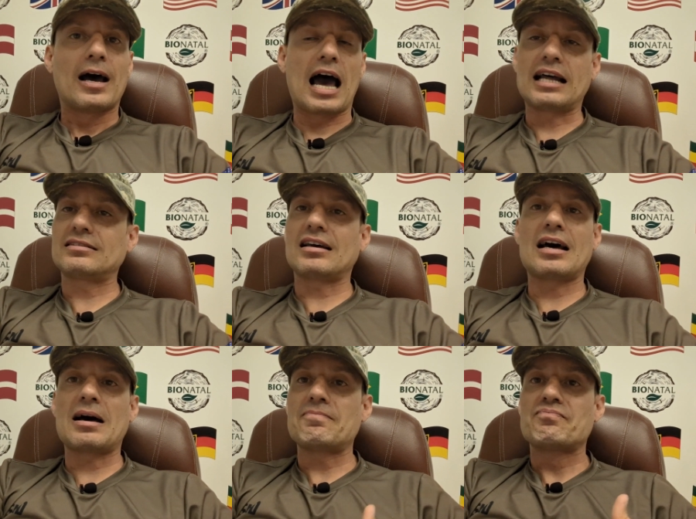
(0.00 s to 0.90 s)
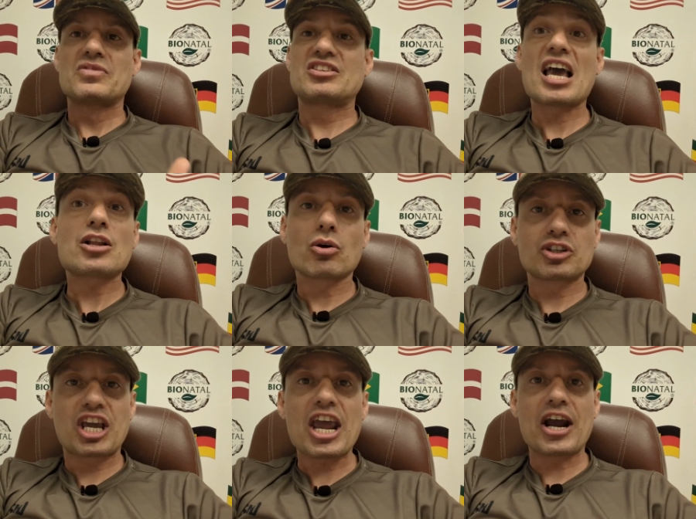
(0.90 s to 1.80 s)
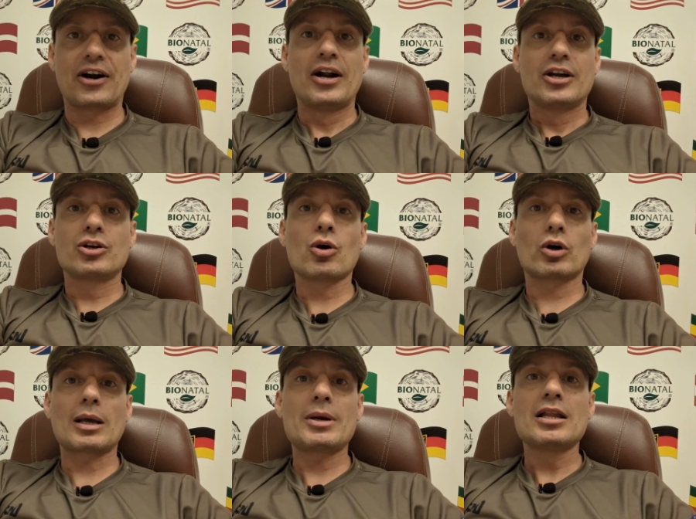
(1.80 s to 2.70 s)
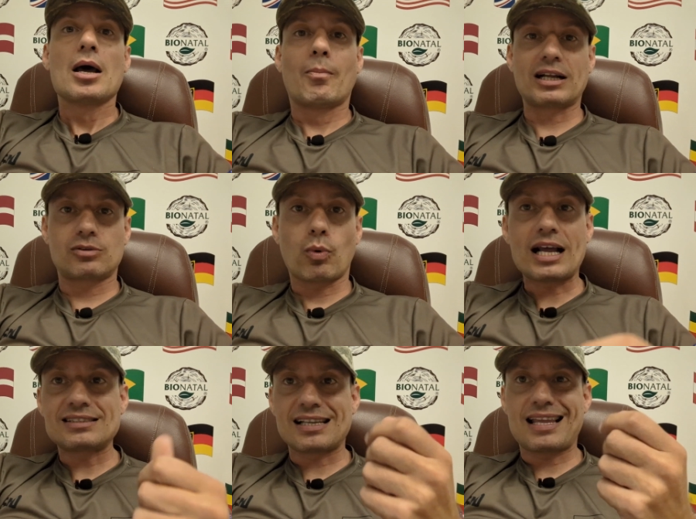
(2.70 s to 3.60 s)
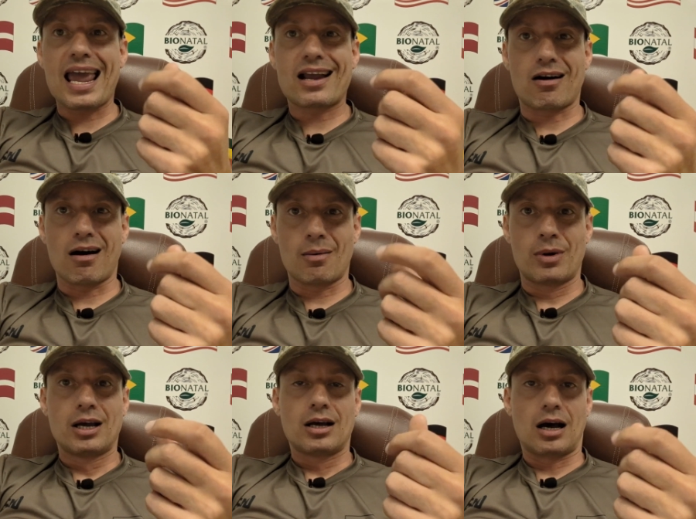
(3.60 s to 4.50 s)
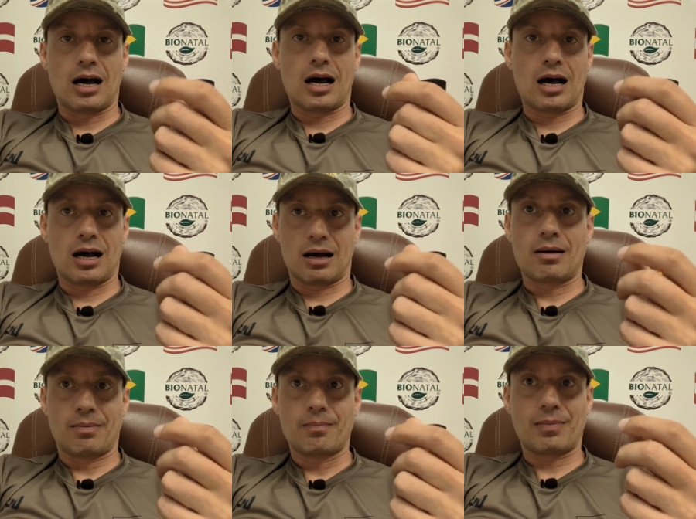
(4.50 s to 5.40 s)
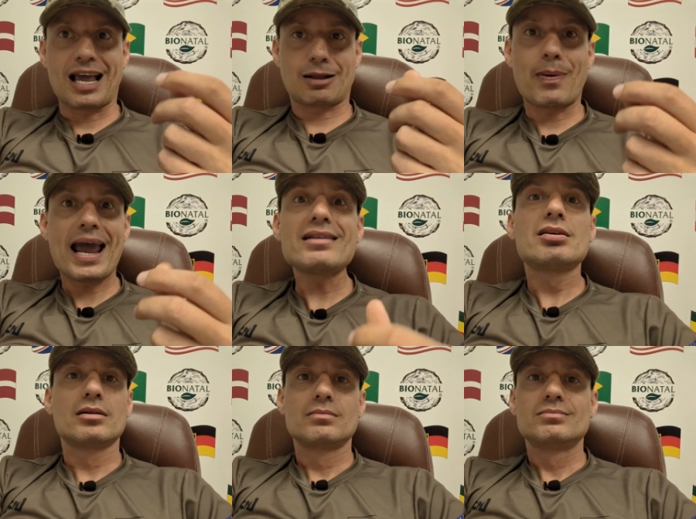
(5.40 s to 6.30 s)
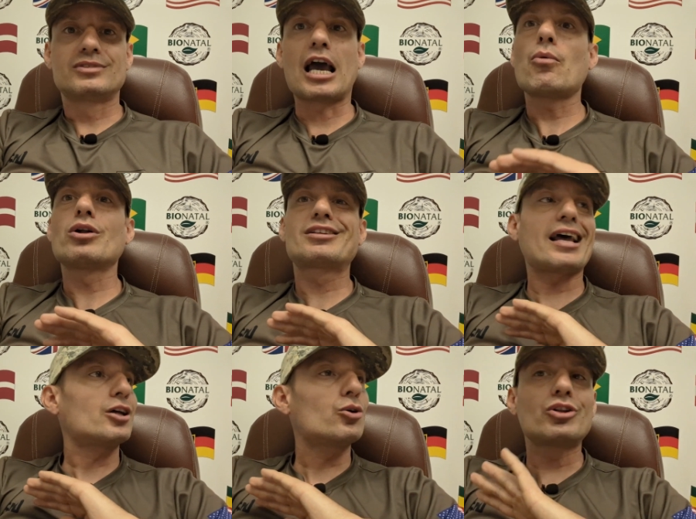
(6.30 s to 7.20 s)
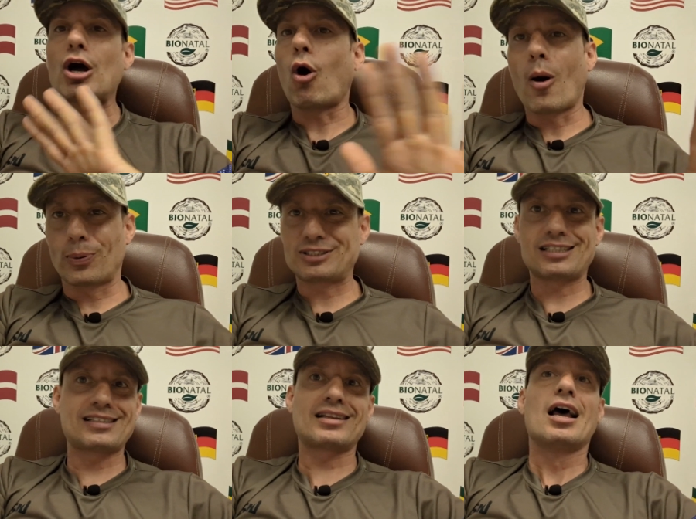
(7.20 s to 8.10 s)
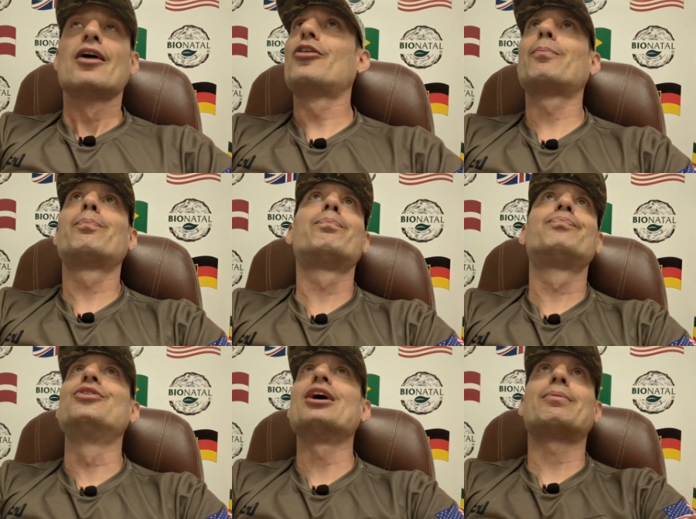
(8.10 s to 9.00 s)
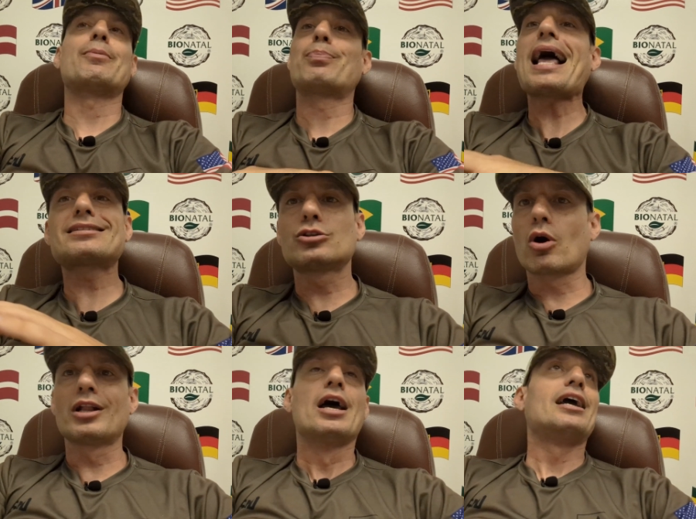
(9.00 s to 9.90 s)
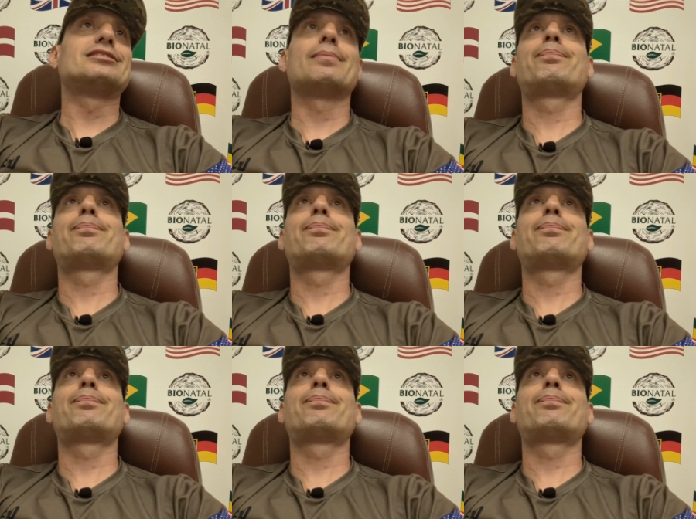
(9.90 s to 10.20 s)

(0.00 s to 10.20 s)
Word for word: and uh, they don't care, you know what I mean? But when the day come, uh, get paid, they will tell you the opposite, that the, the, the black seed oil is the